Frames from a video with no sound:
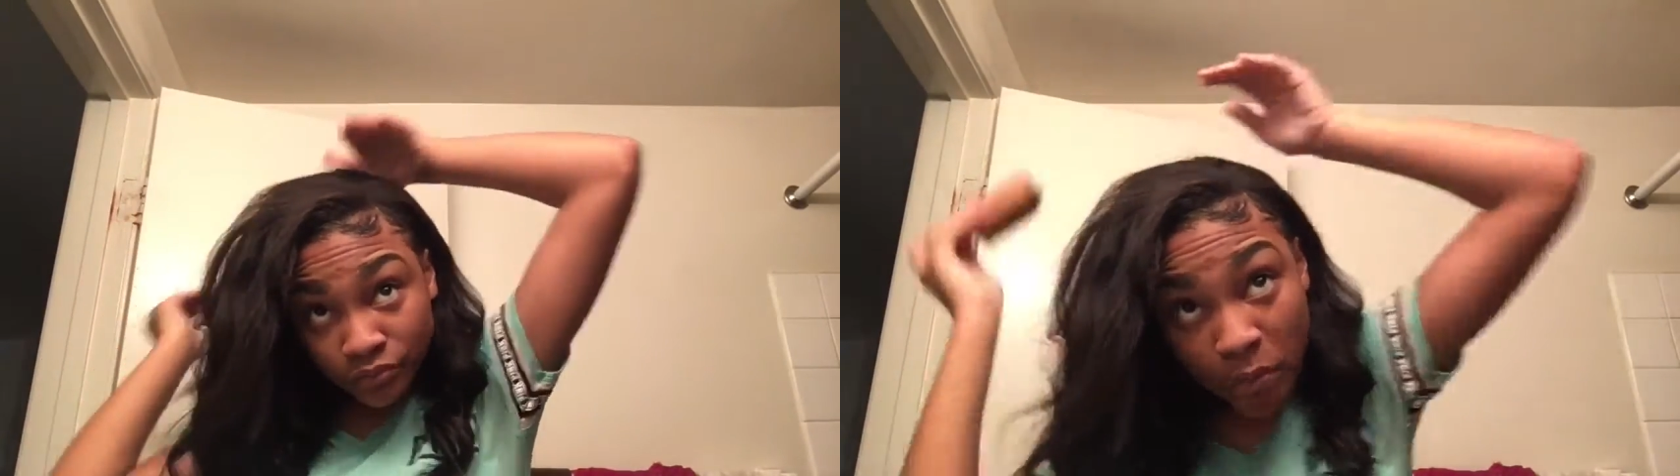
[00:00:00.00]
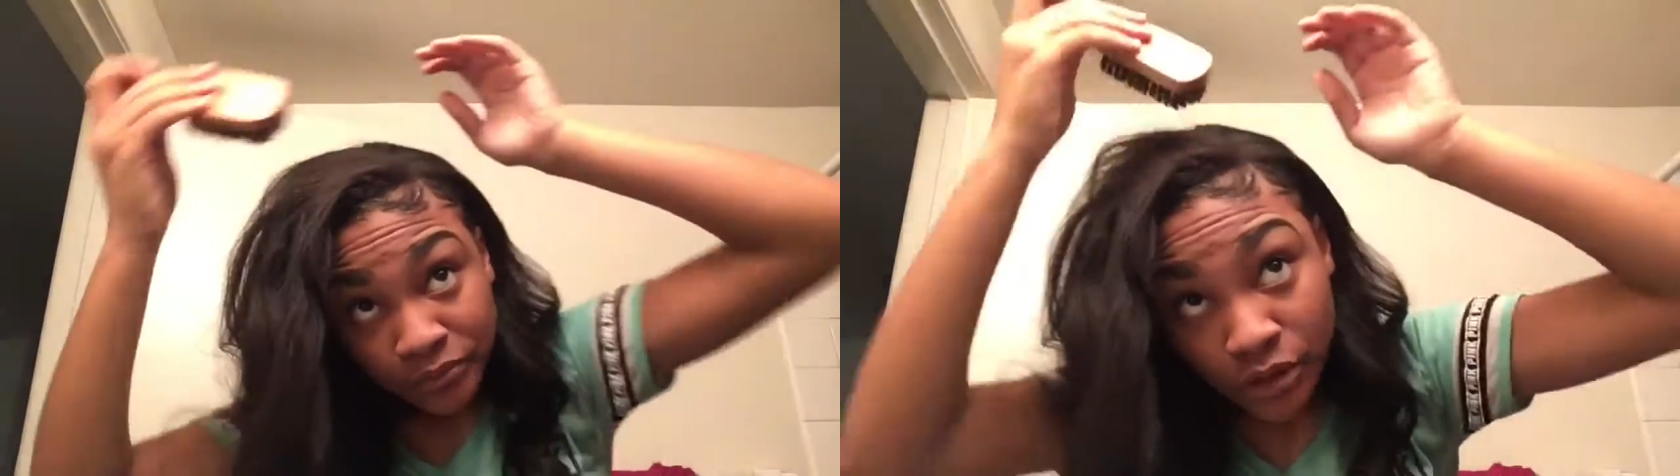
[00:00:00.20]

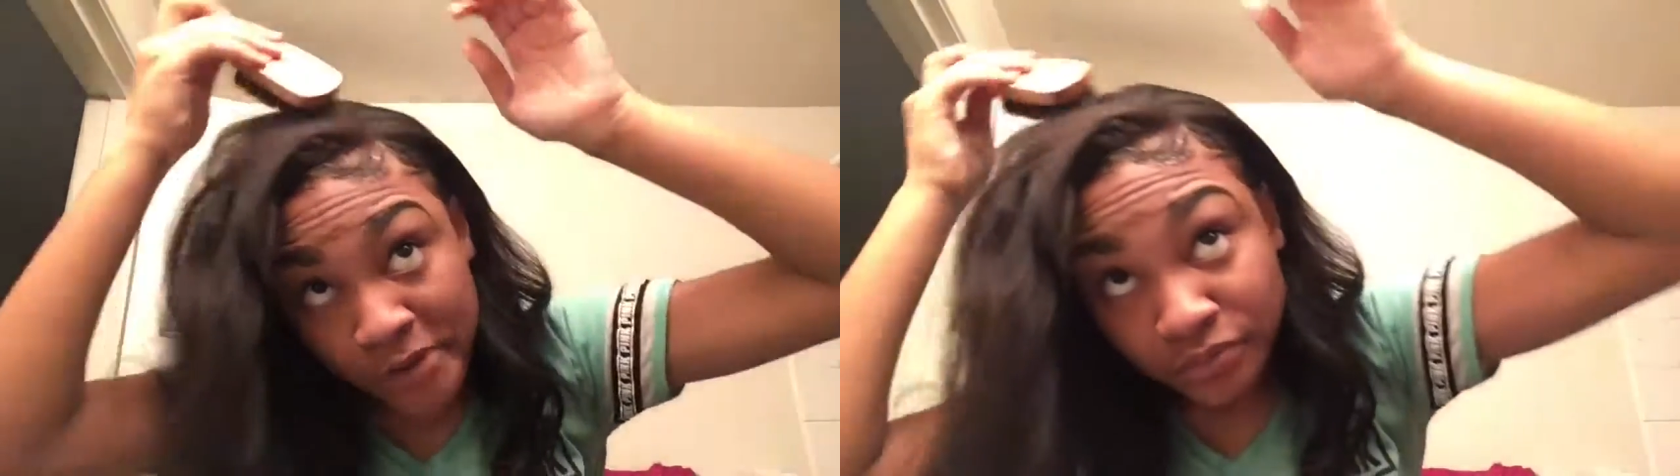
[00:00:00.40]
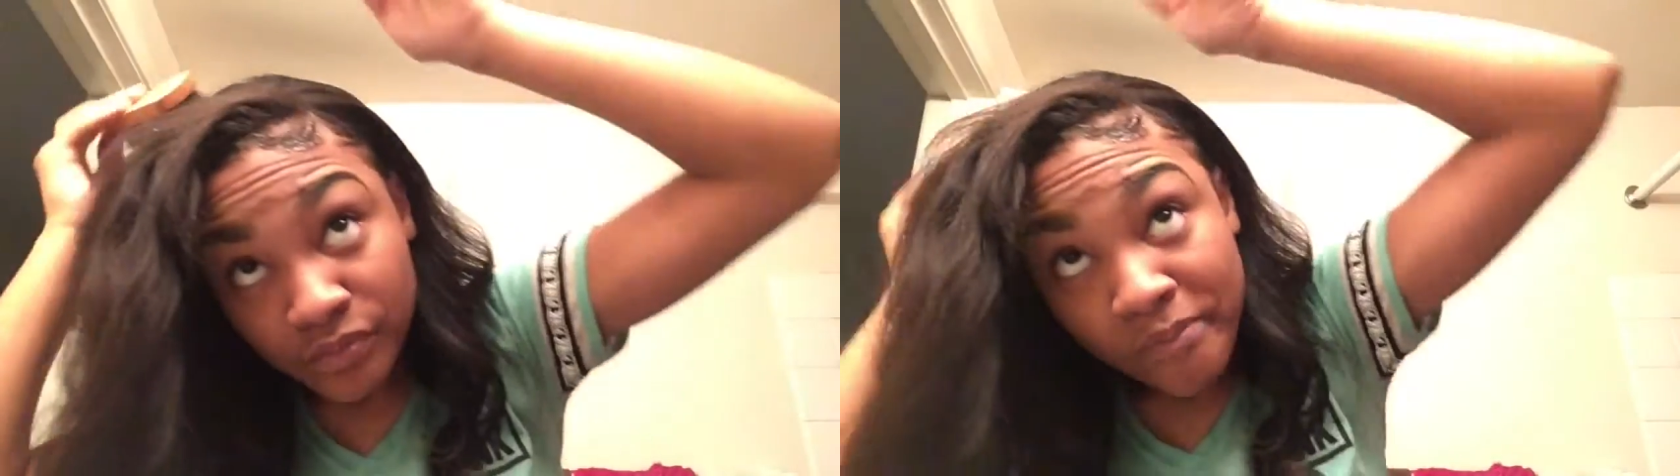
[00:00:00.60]
that it can
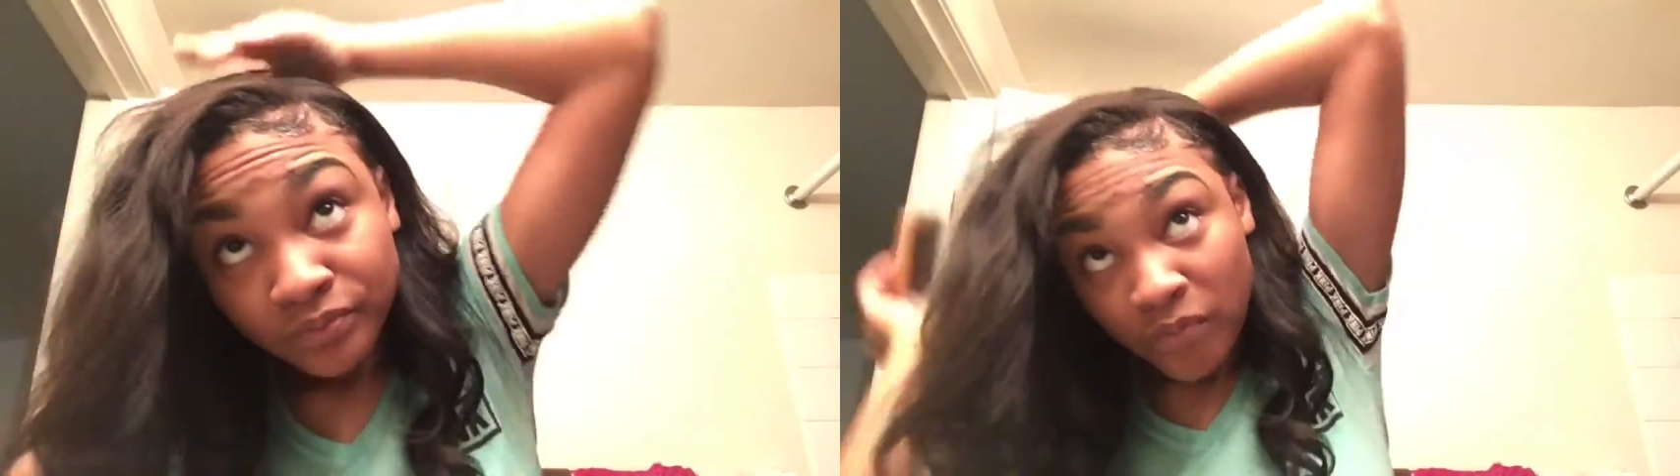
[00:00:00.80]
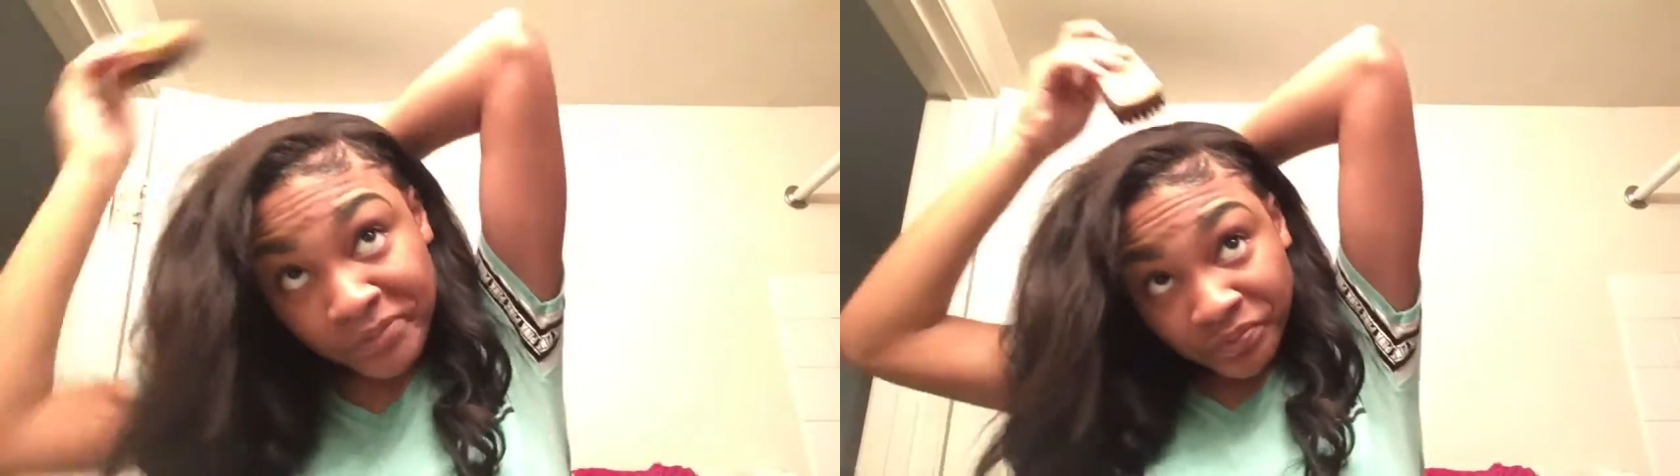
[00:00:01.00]
all
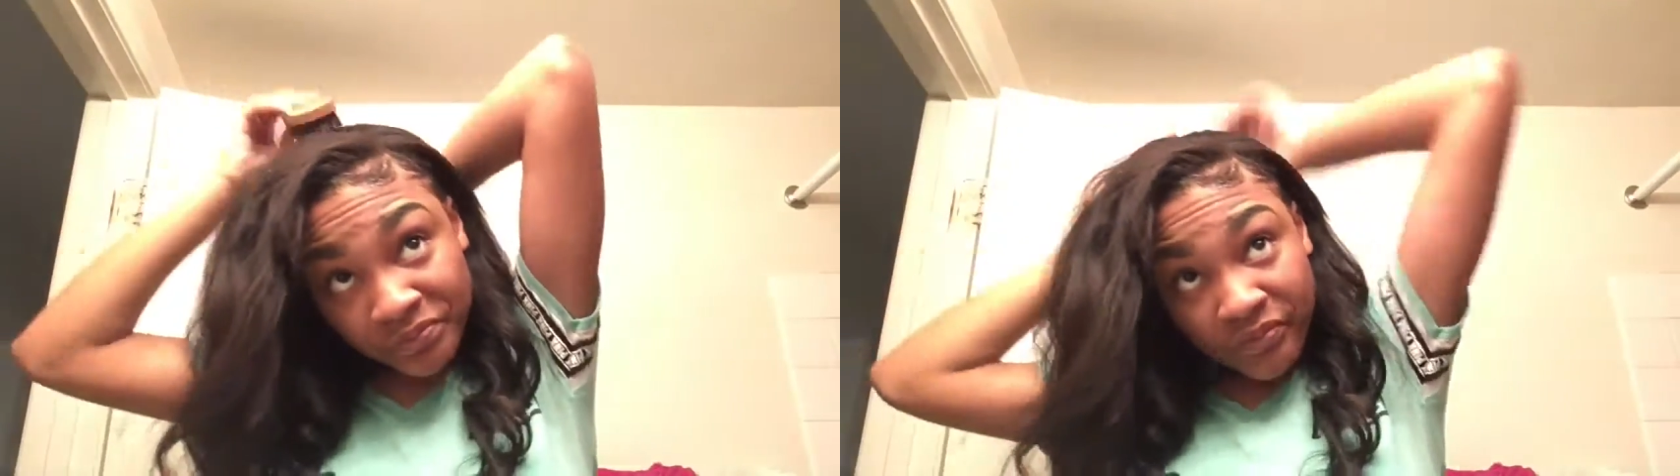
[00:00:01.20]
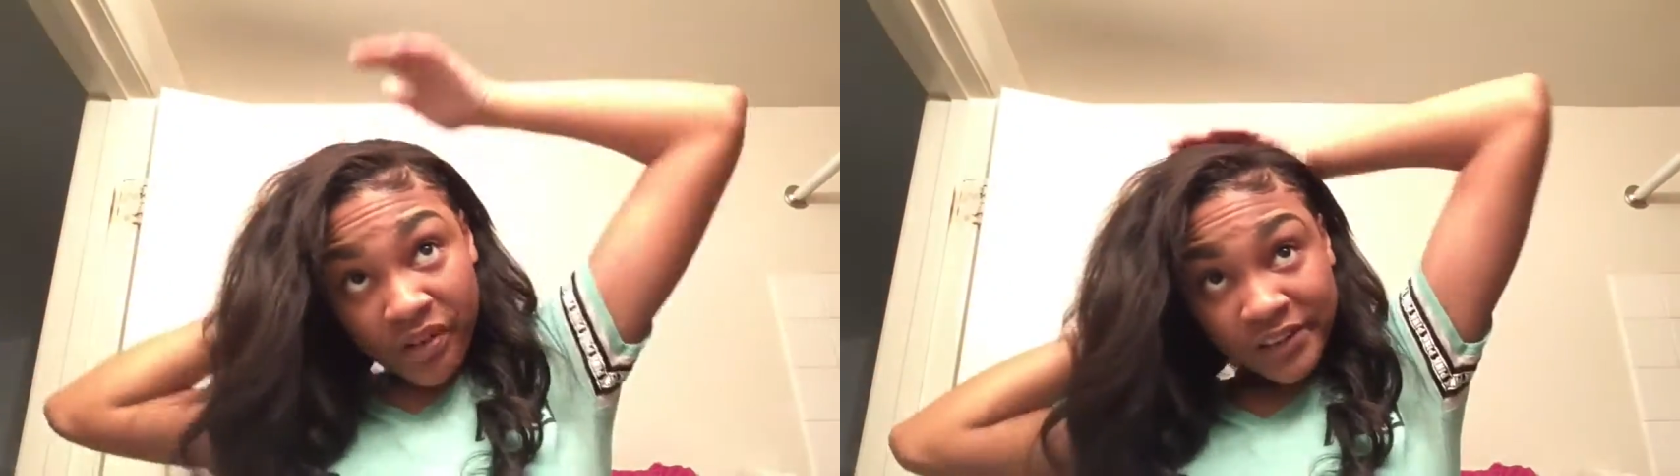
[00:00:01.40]
blend and
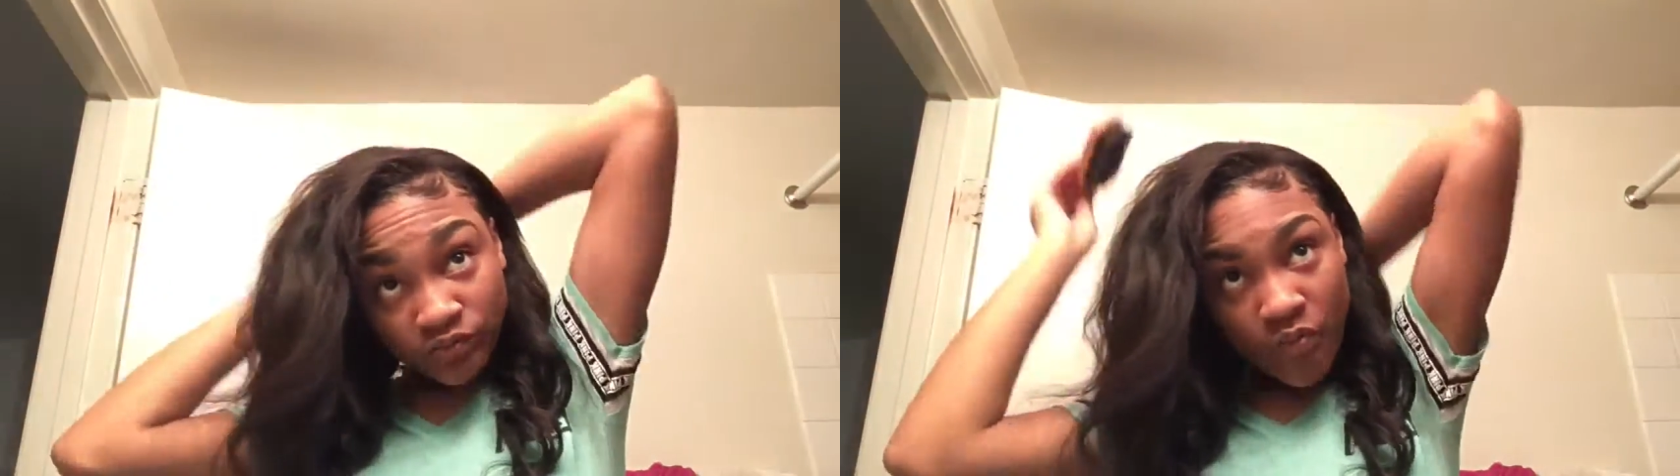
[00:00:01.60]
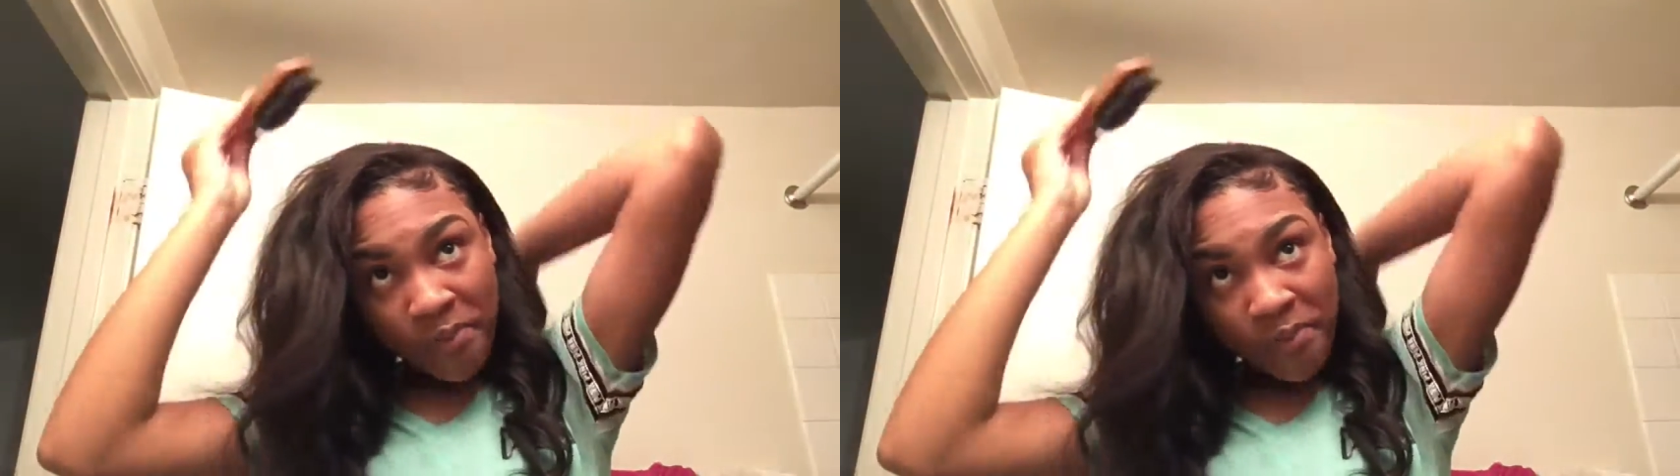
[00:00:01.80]
stay.